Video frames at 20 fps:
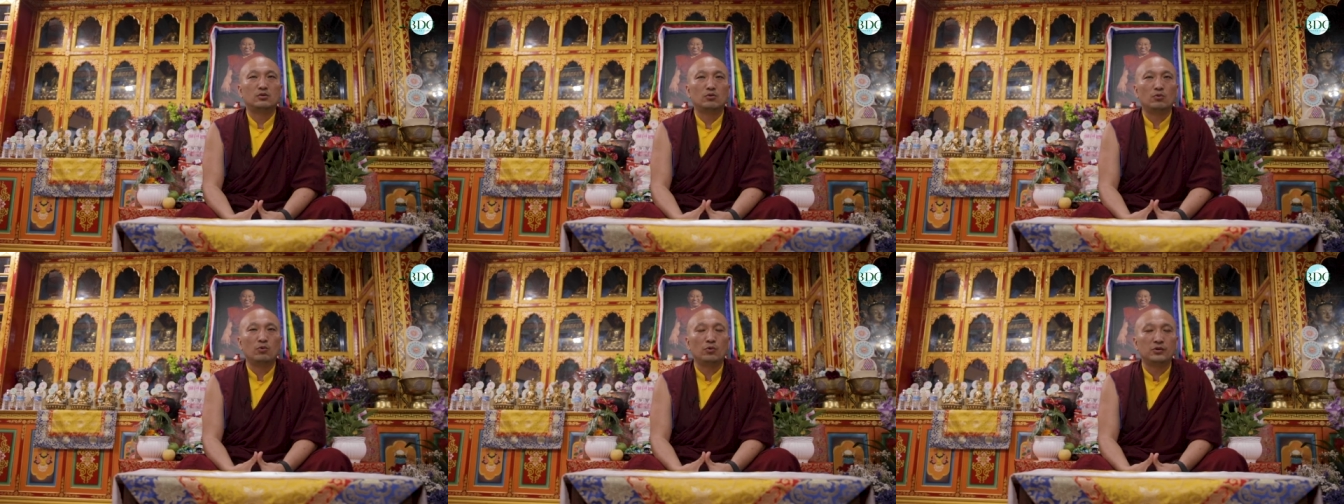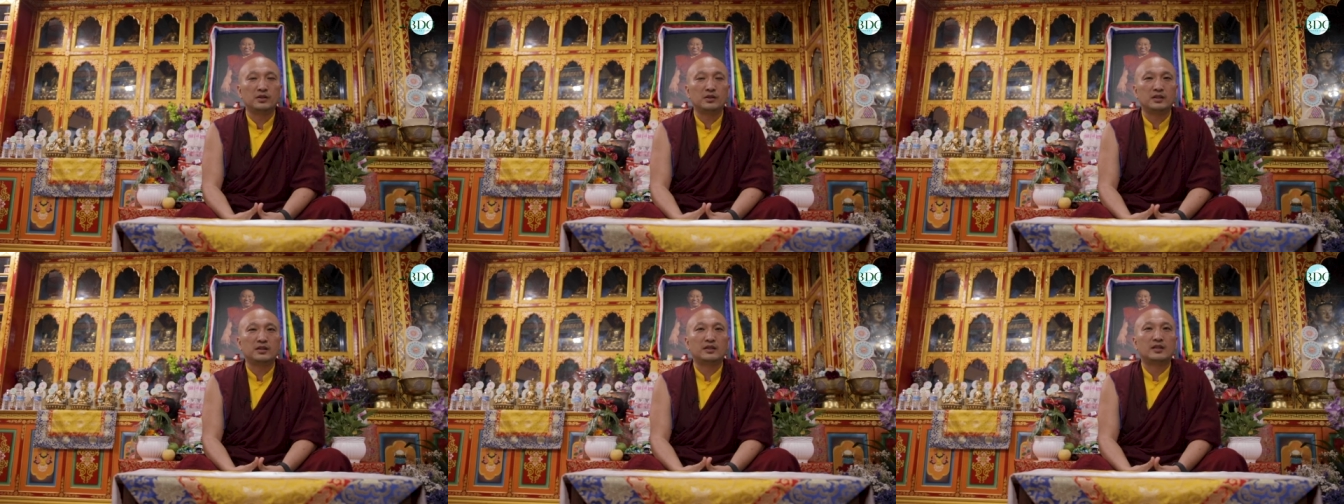
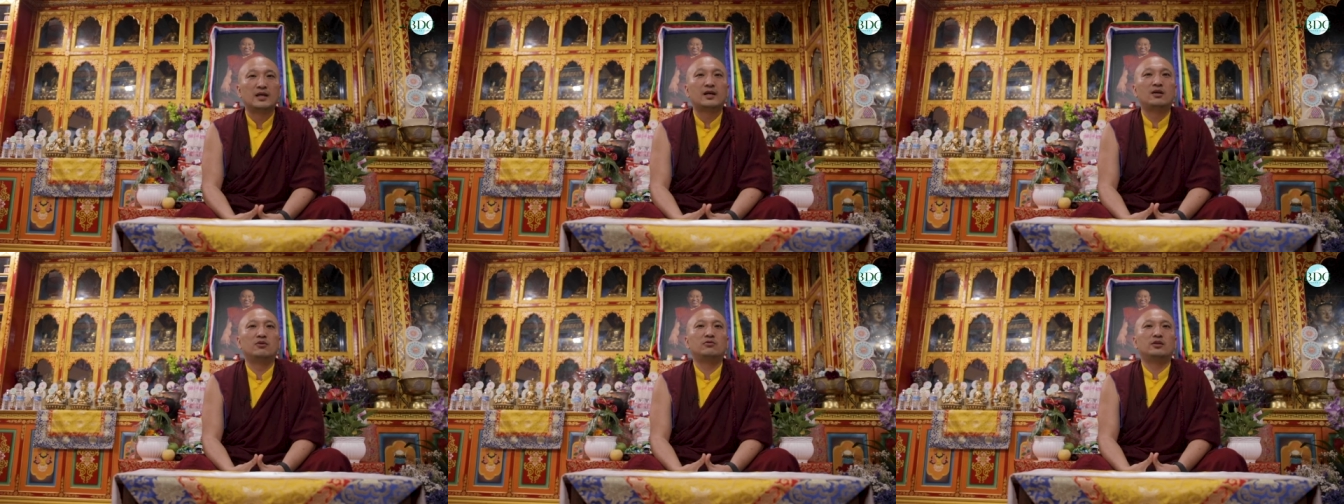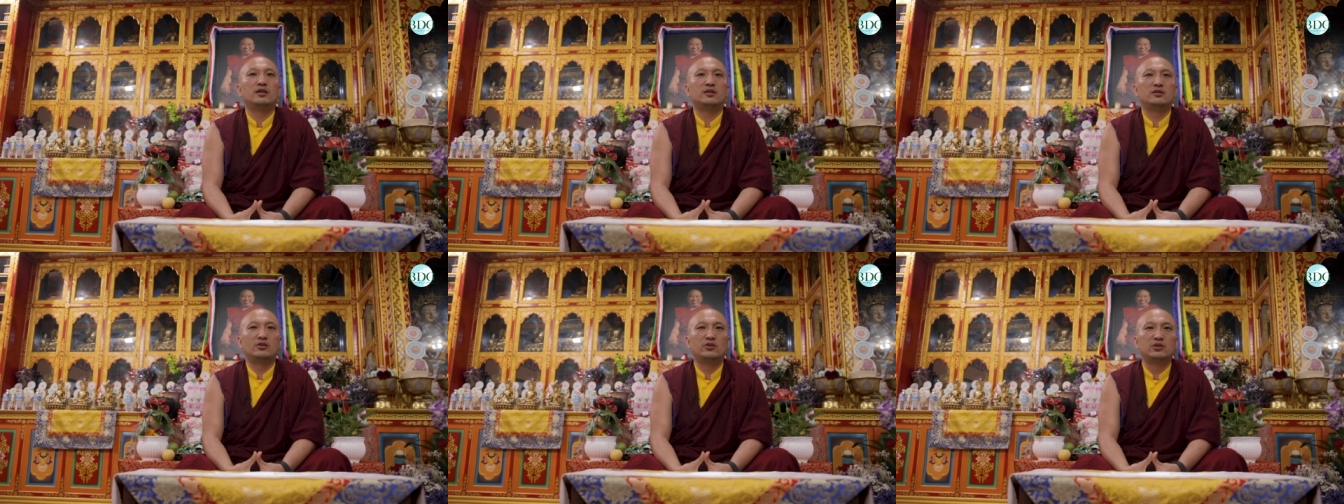only now
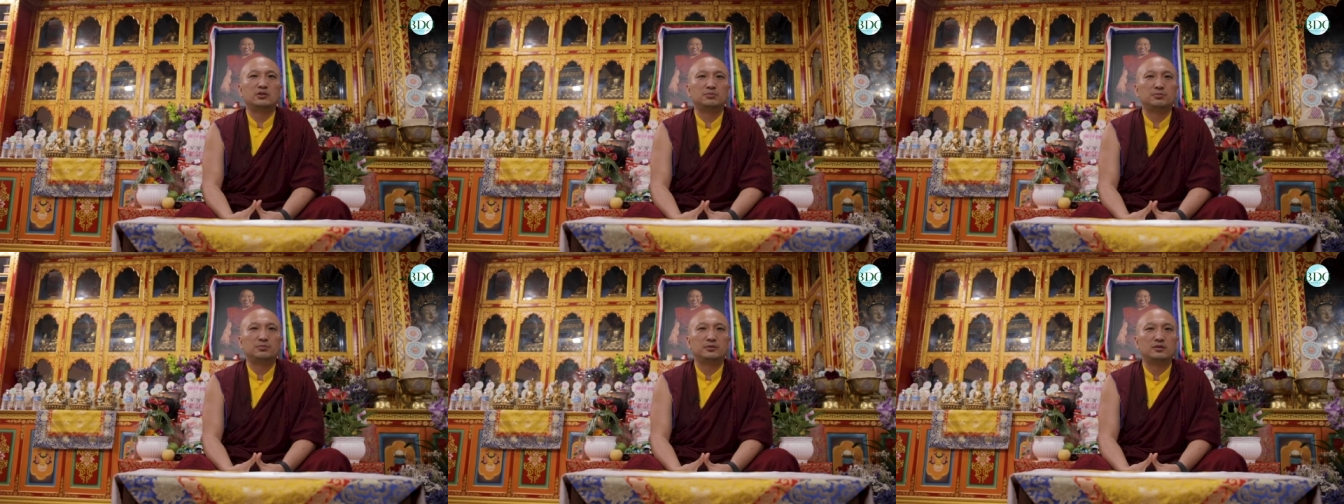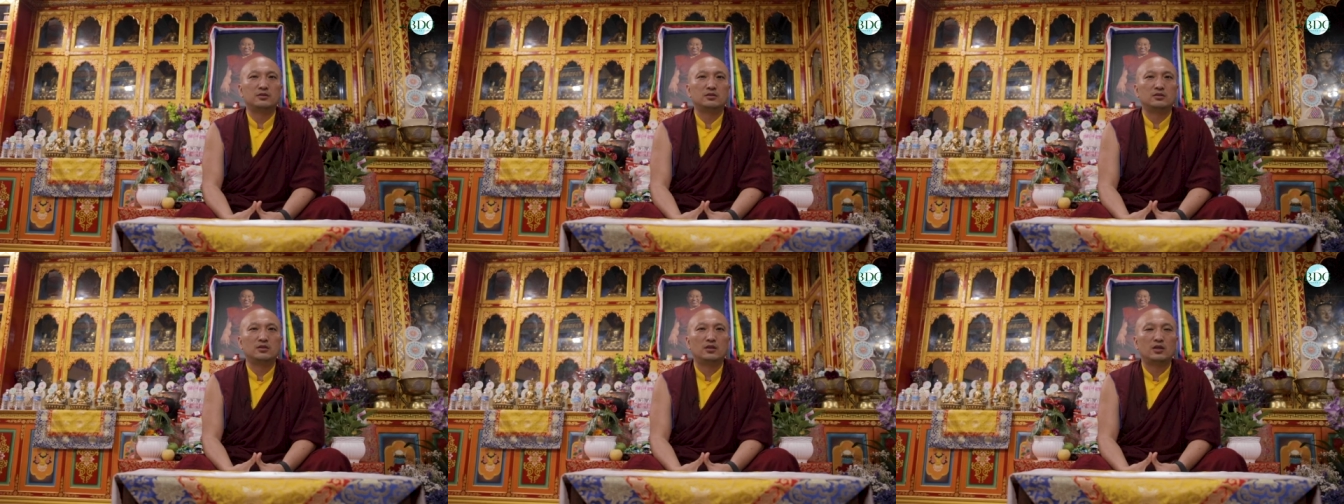at the
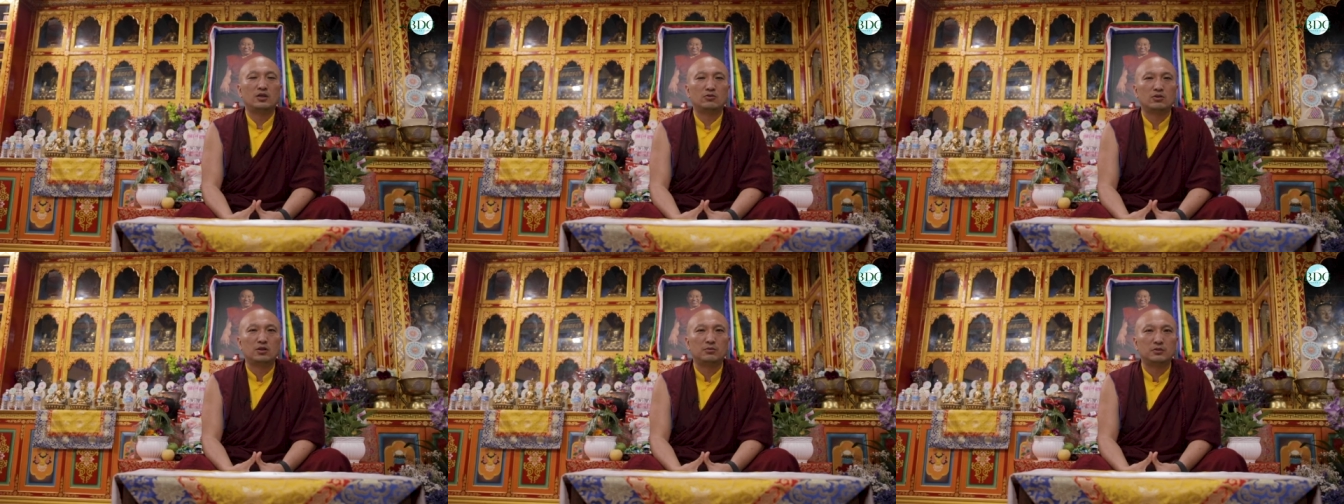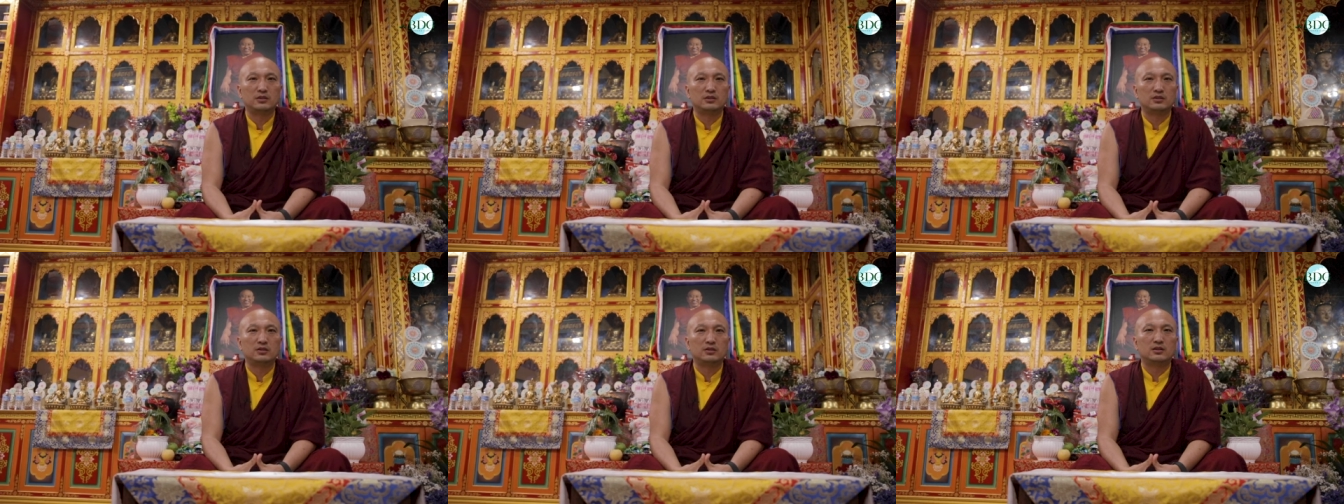hospital? How come
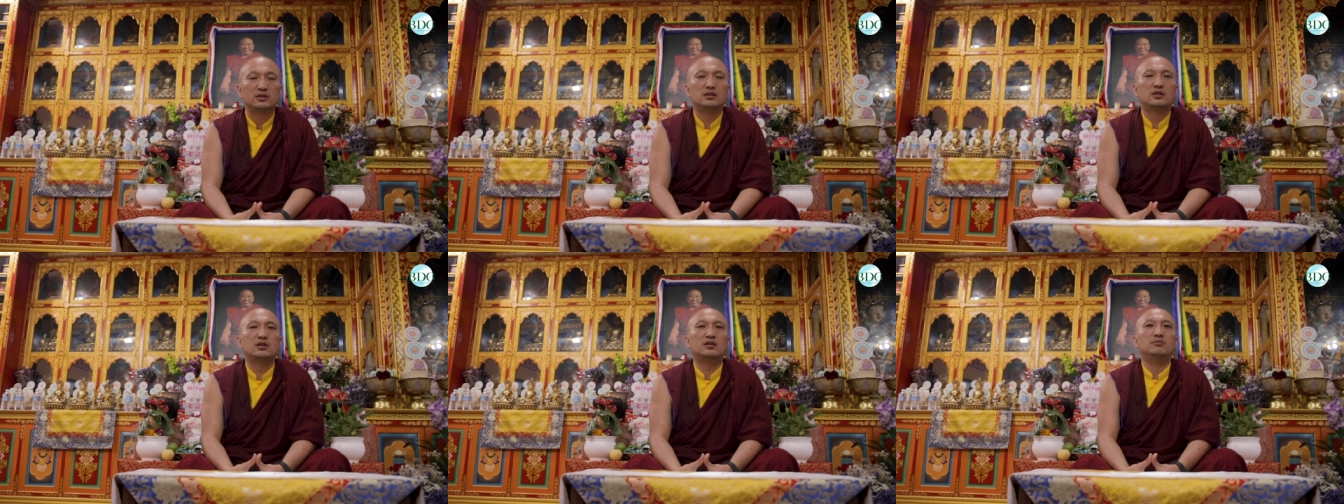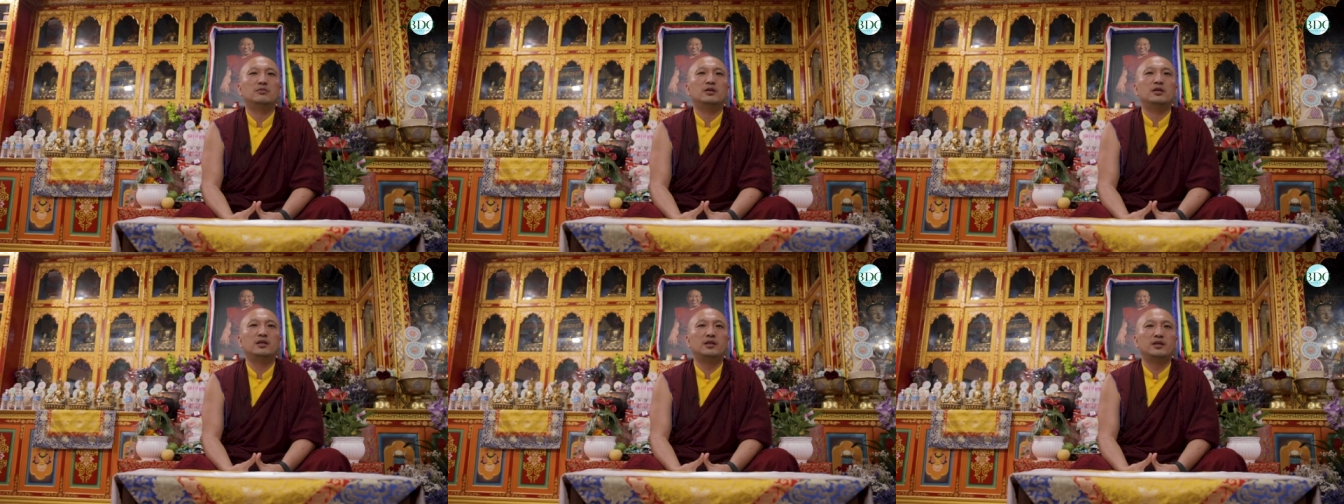he didn't
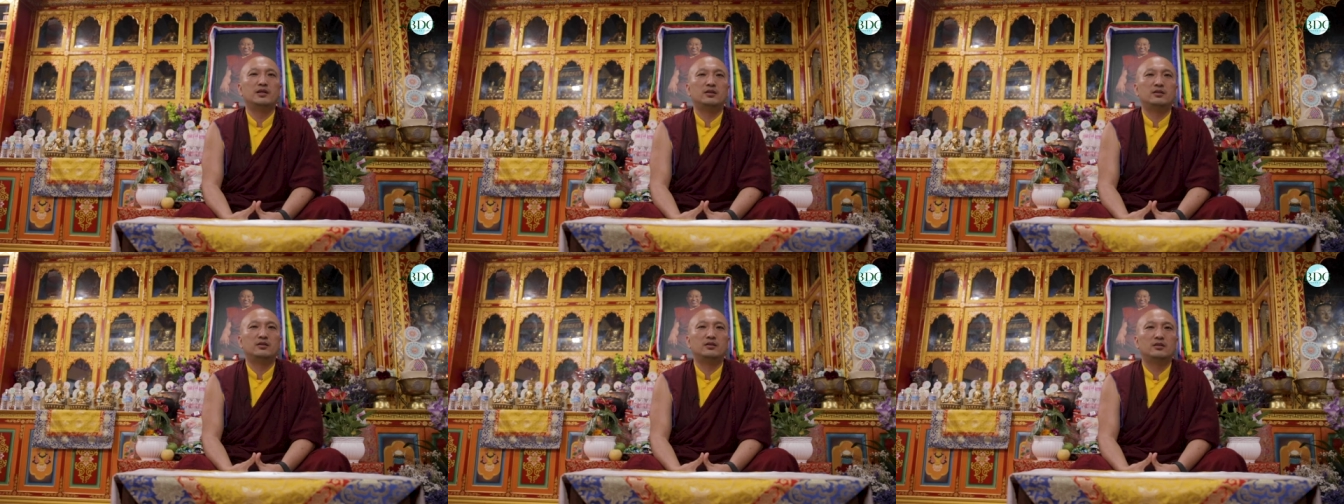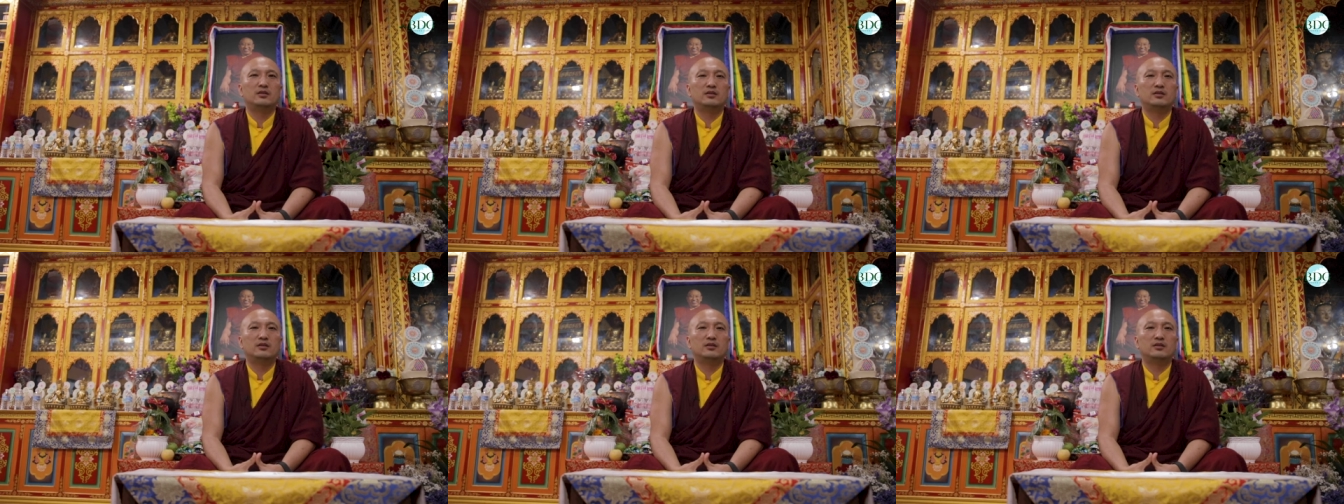come earlier?